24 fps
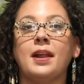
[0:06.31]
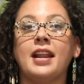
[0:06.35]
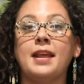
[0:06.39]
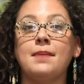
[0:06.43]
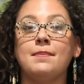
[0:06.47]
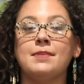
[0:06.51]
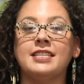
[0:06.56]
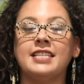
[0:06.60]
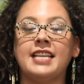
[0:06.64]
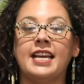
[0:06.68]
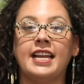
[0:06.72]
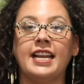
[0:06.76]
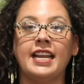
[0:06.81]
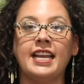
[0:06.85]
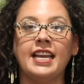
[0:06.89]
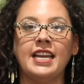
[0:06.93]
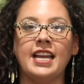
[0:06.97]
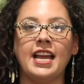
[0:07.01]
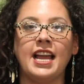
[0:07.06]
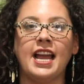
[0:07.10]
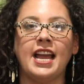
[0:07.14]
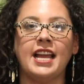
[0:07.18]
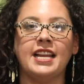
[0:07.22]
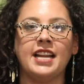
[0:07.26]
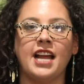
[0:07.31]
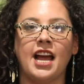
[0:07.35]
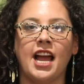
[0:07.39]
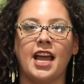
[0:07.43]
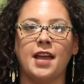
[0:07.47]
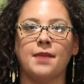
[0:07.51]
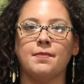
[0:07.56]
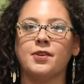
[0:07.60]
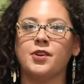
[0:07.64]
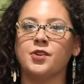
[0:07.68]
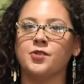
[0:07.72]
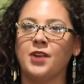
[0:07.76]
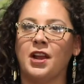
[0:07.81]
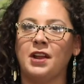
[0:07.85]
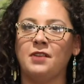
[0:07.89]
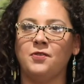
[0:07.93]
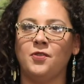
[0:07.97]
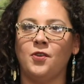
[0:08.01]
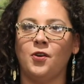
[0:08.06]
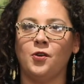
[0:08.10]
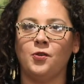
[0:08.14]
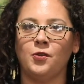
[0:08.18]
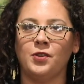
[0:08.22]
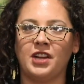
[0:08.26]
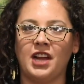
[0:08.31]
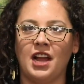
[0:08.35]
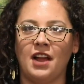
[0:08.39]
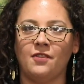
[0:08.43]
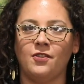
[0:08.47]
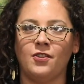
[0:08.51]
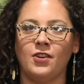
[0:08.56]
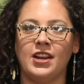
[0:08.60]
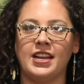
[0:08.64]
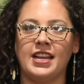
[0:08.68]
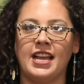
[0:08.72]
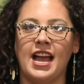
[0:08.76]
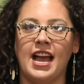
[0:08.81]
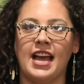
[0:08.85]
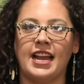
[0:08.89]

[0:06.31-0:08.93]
My name is Annie, and I am a grateful recovering